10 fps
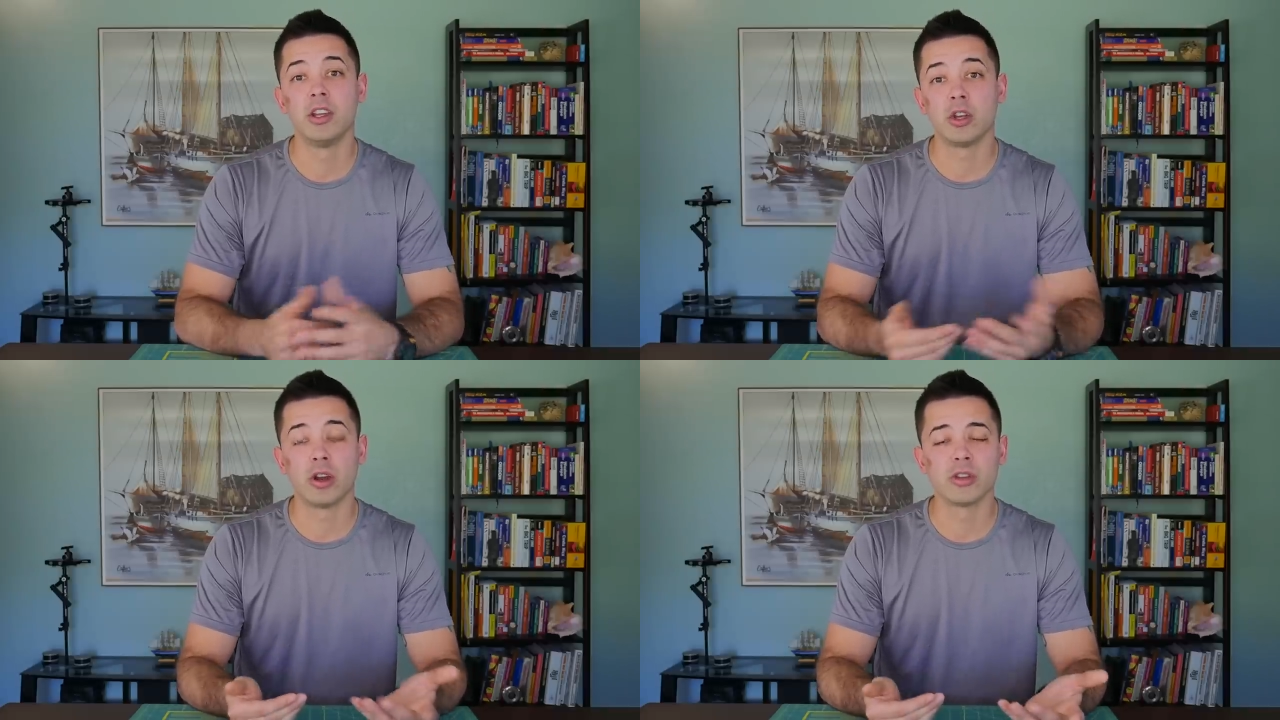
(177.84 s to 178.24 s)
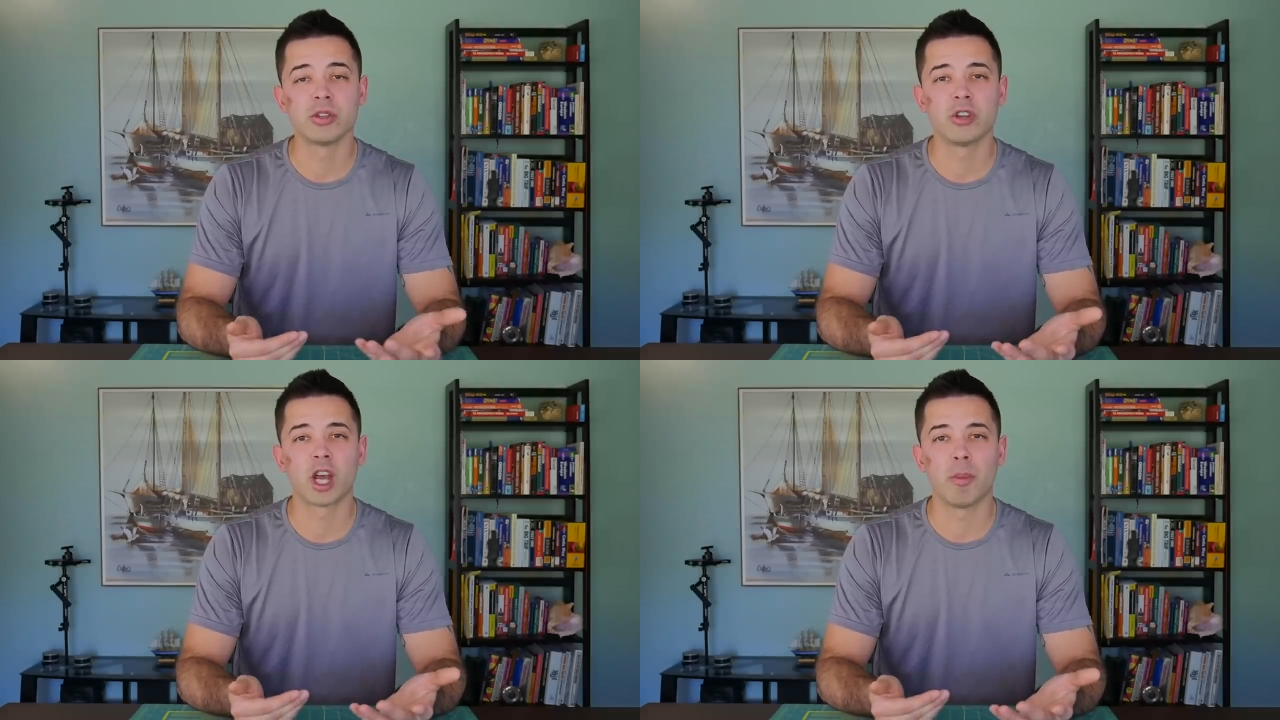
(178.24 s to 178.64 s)
You can also
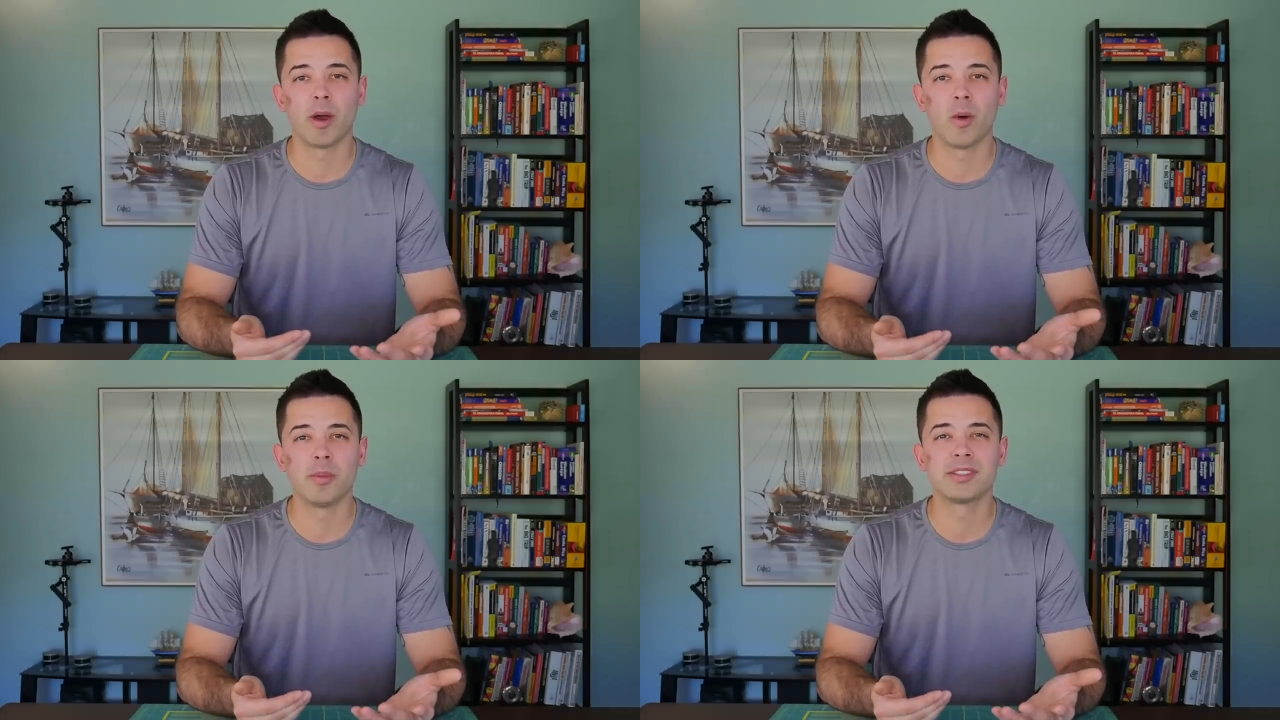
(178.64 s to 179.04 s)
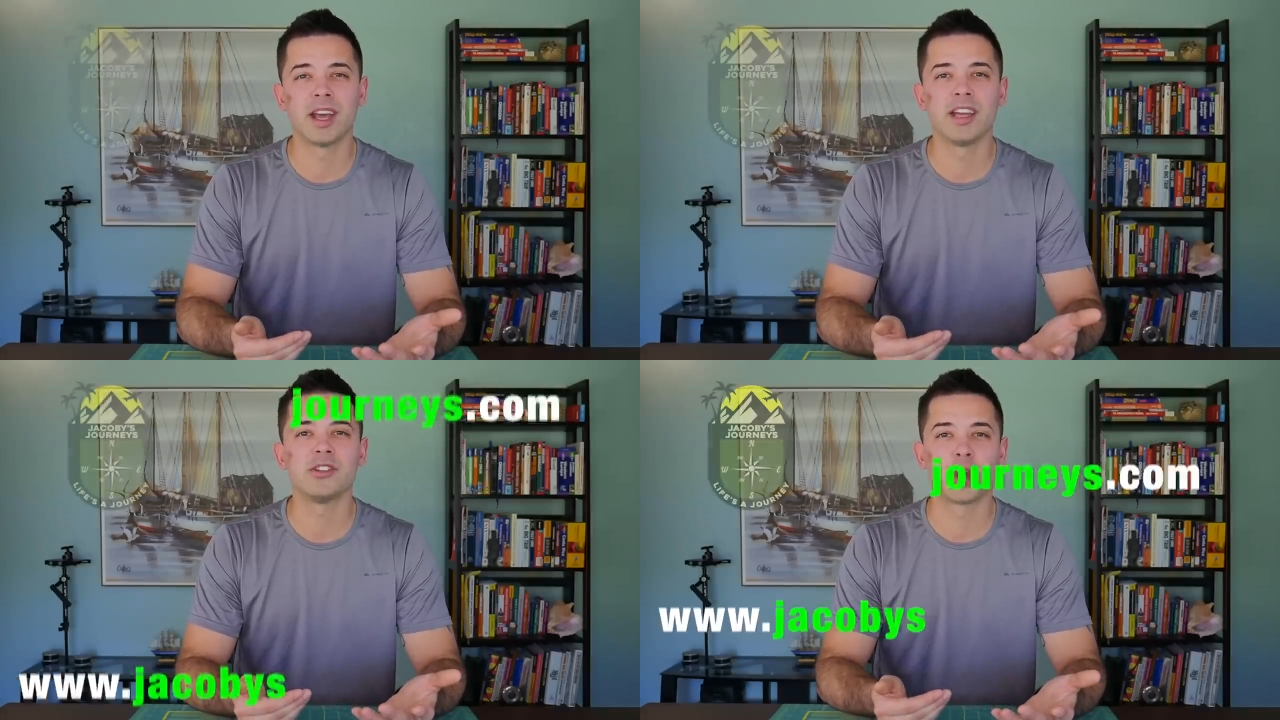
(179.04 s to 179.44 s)
check out my
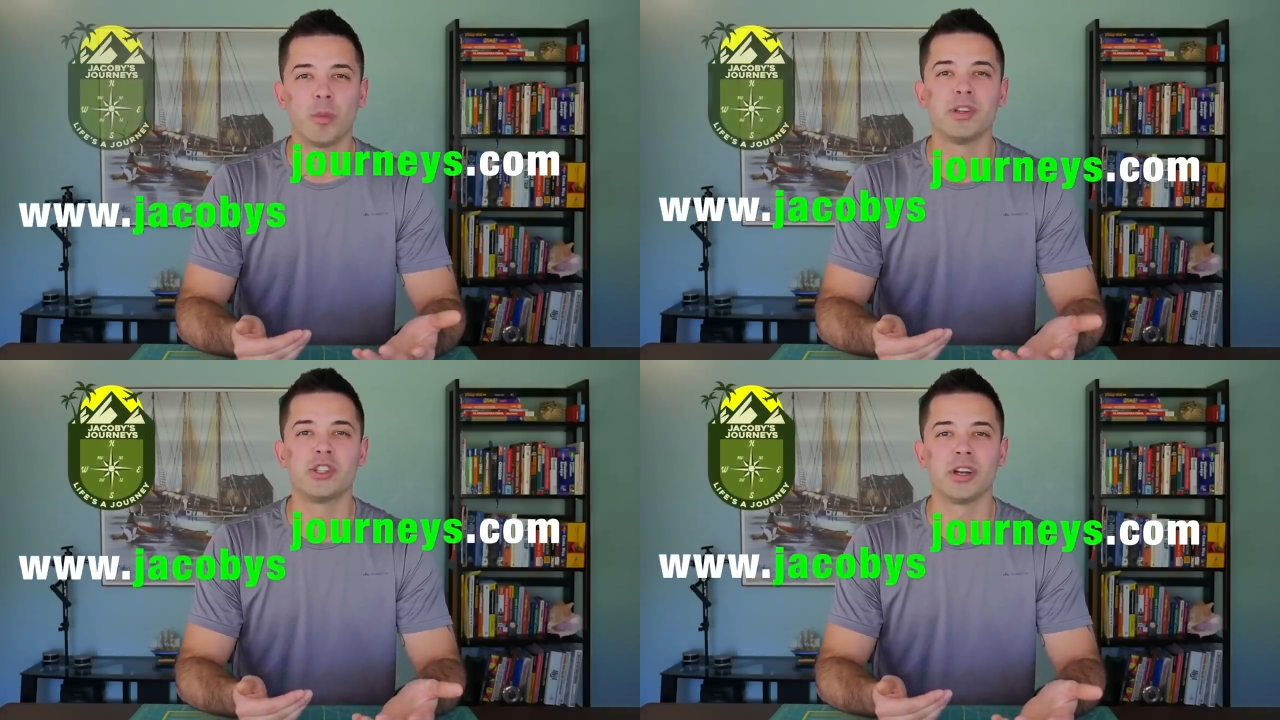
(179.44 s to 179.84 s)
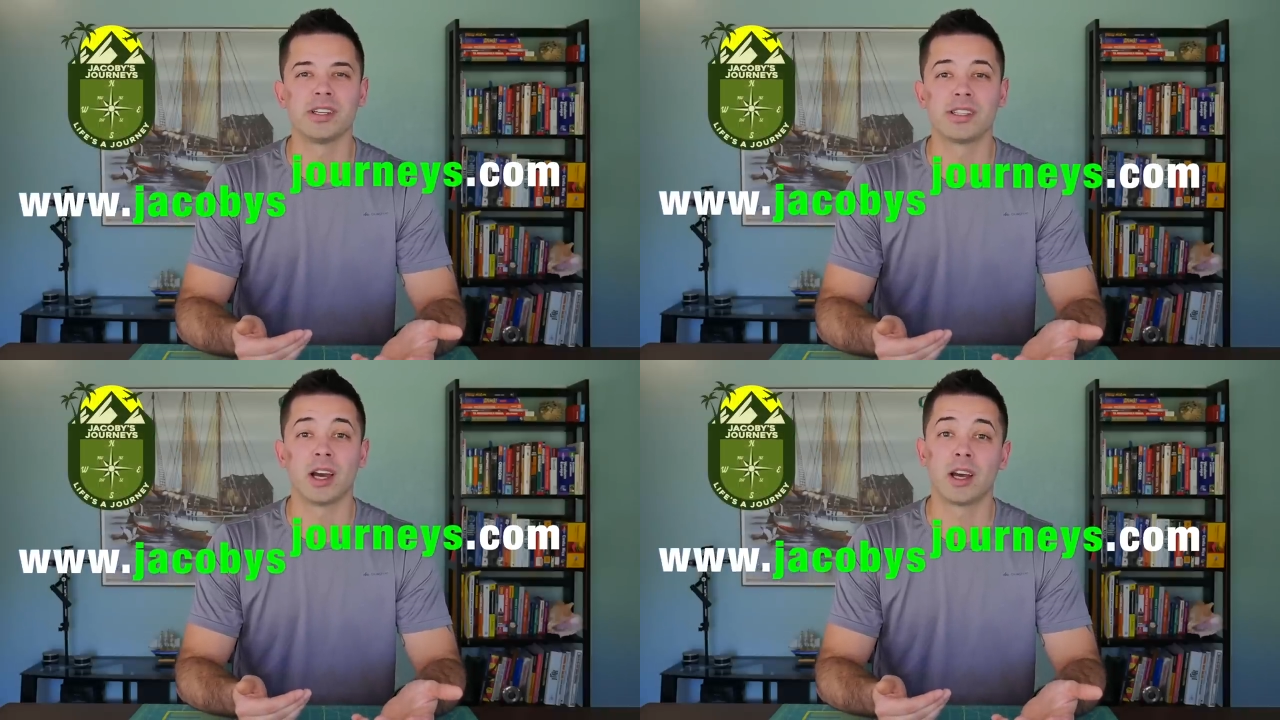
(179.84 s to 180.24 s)
website,
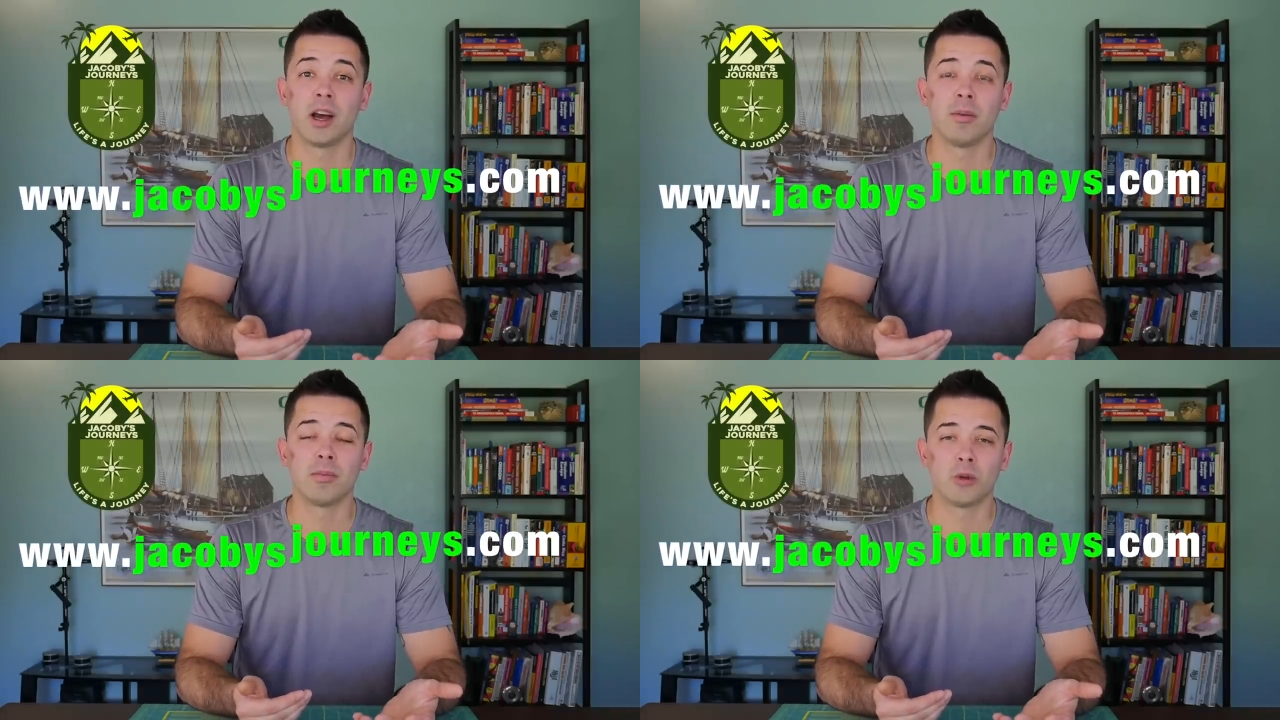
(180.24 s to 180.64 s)
jacobysjourneys.com,